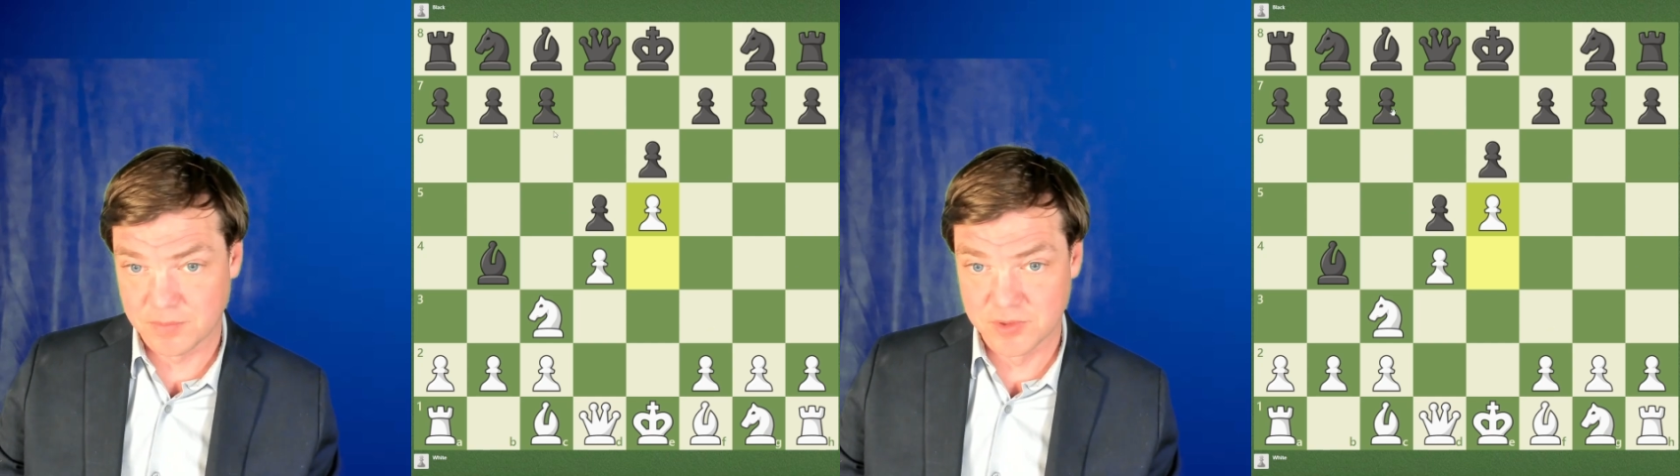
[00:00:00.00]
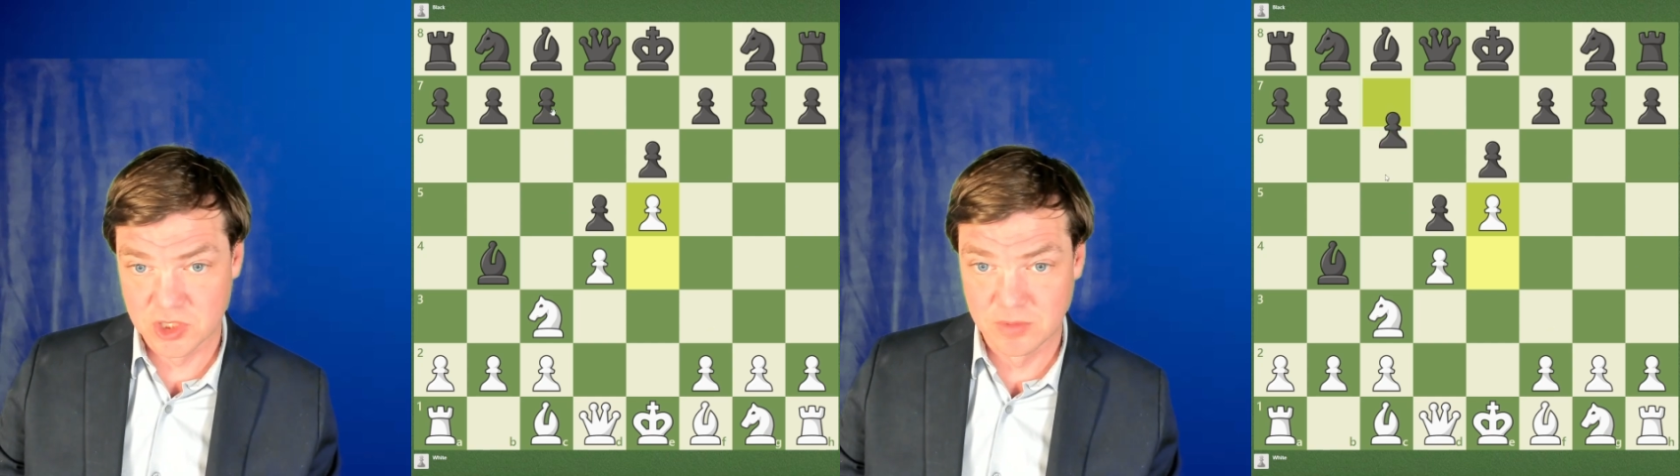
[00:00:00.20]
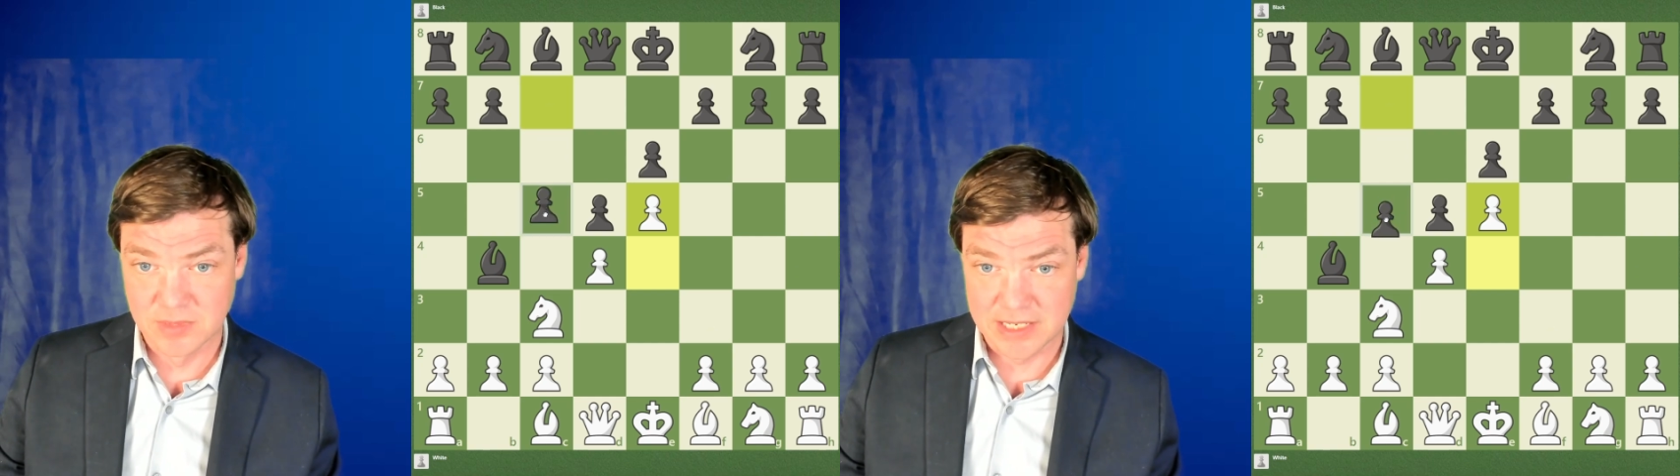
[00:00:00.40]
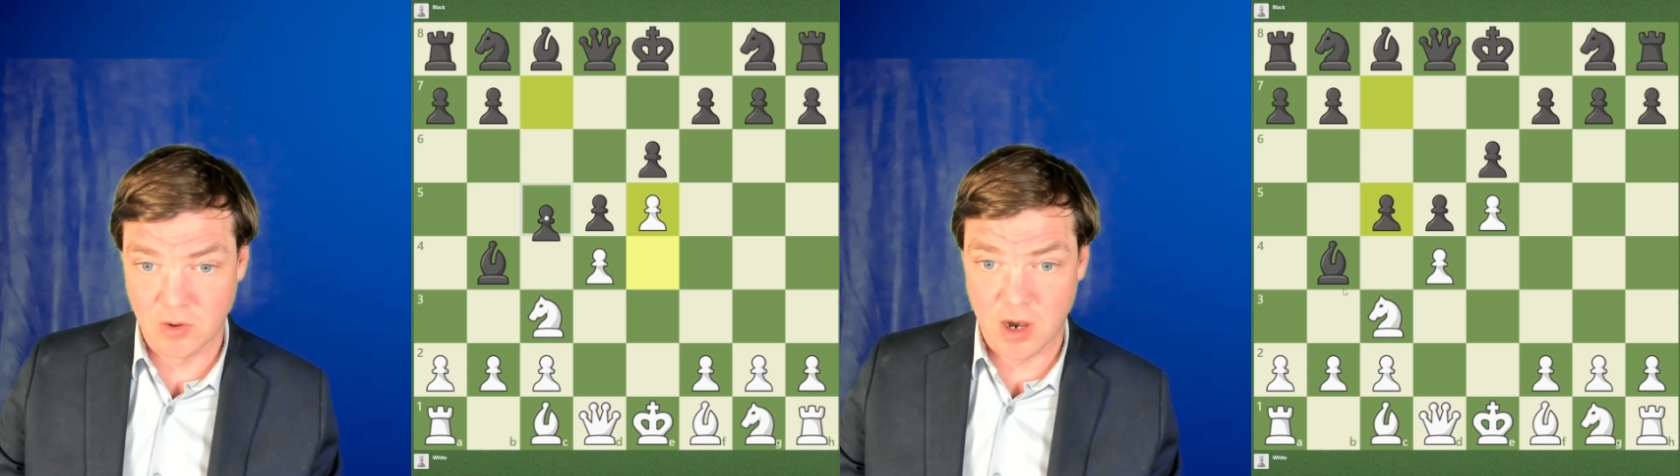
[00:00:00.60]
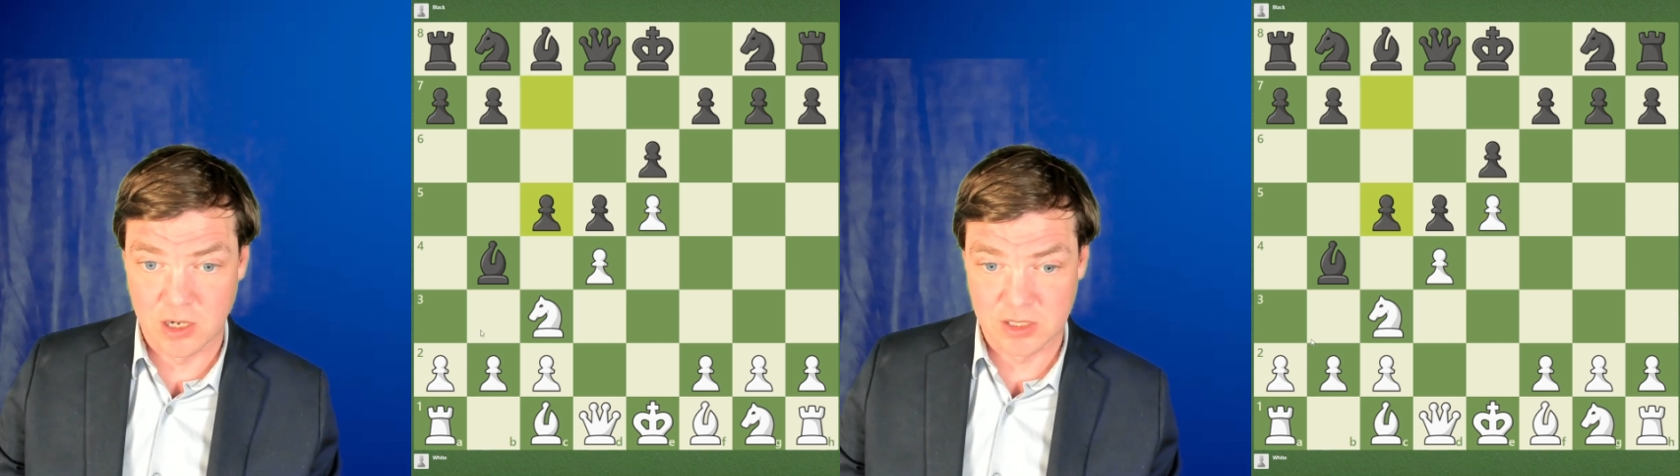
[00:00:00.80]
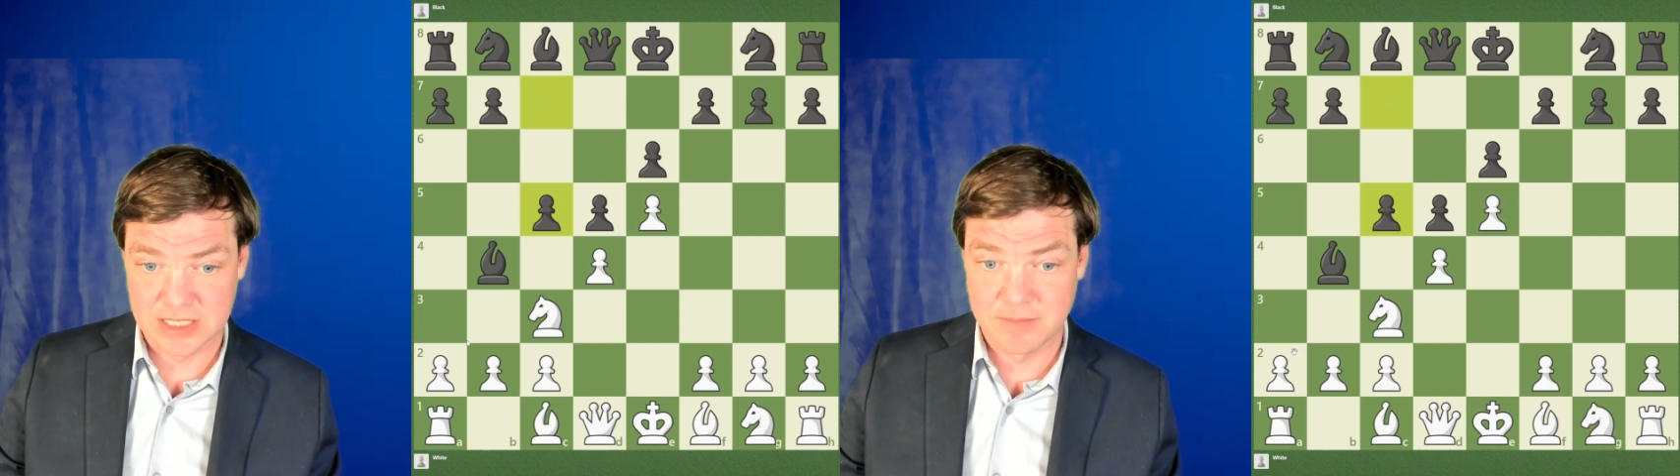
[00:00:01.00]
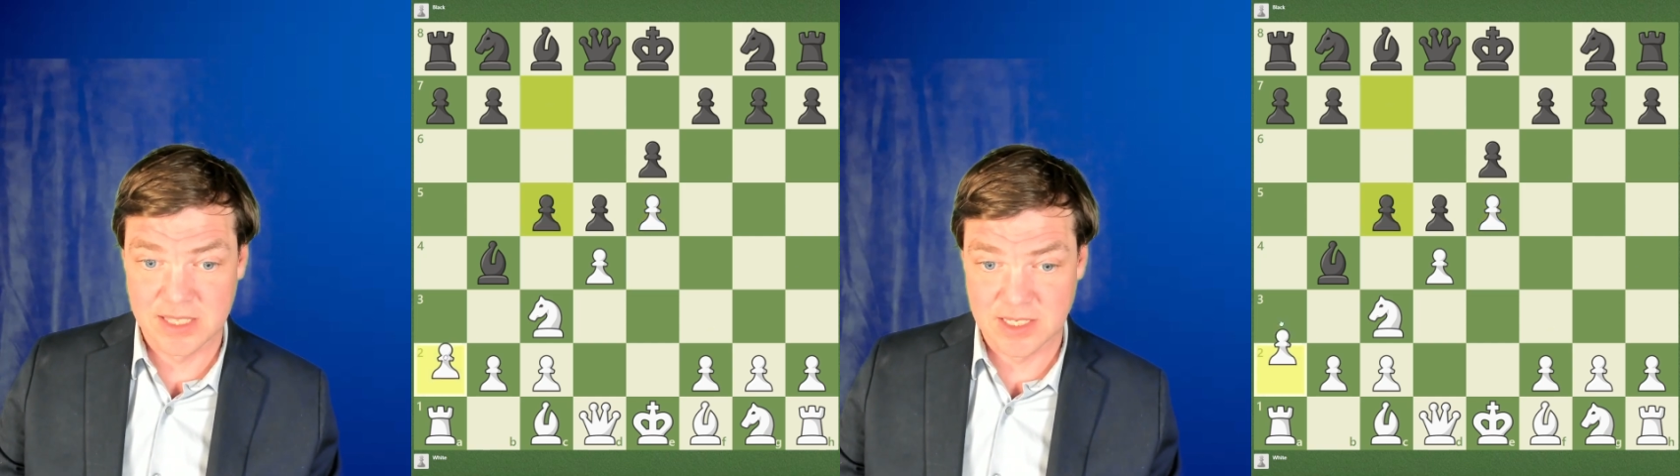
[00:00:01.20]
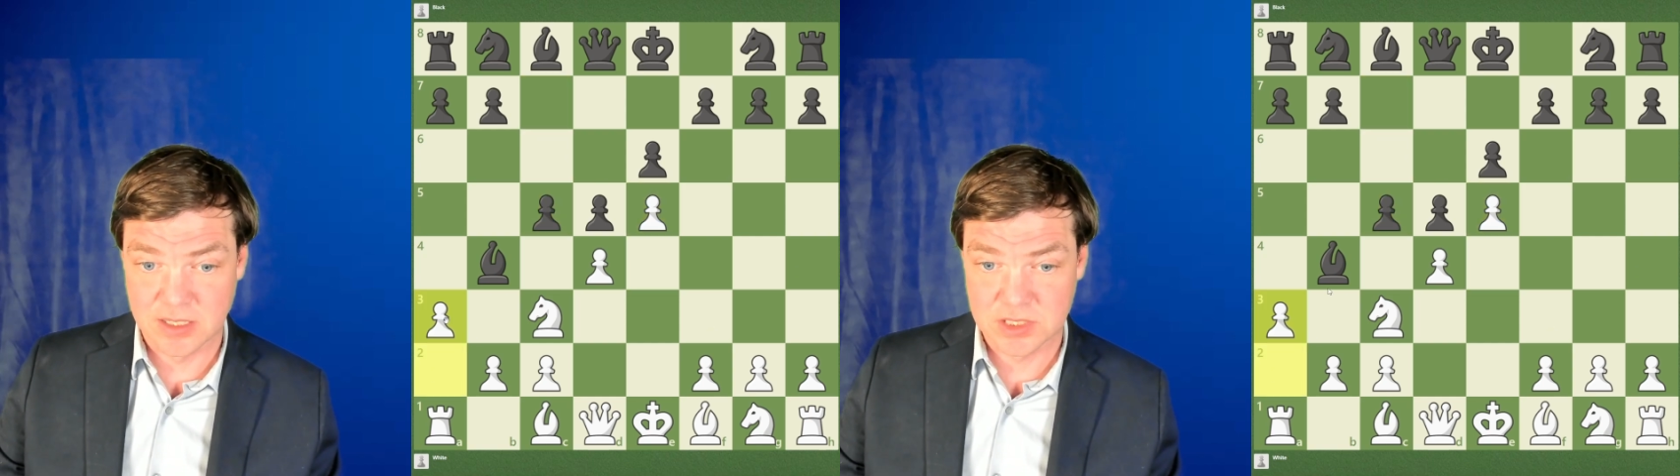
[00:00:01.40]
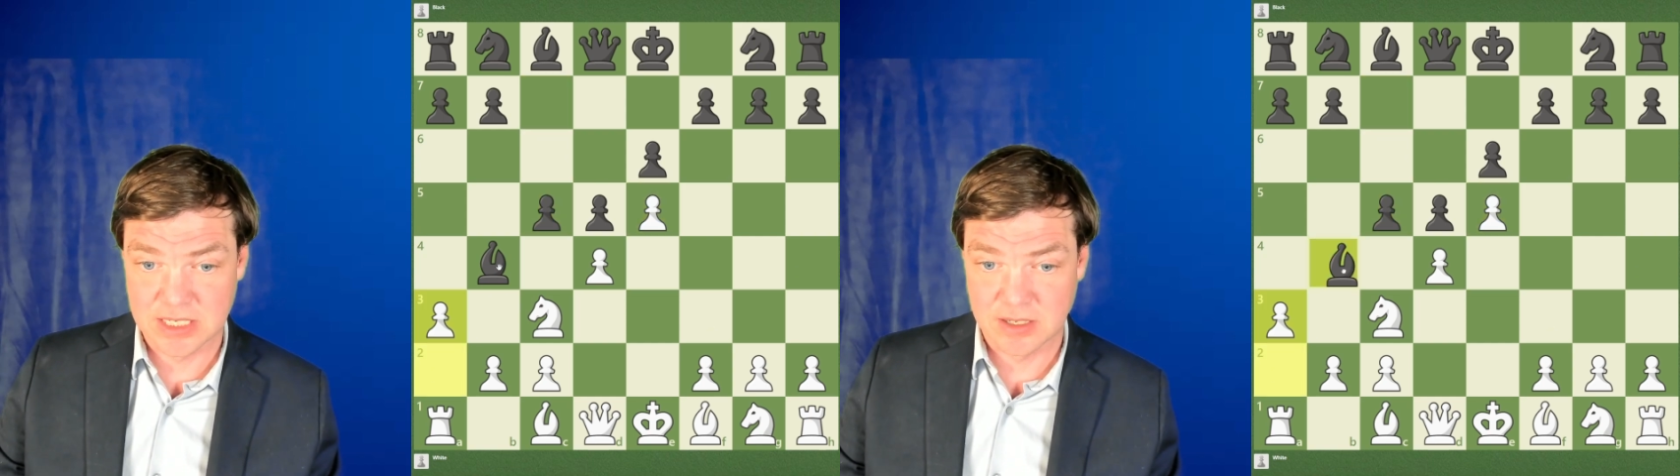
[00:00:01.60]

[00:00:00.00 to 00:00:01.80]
presumably you are, like the main line goes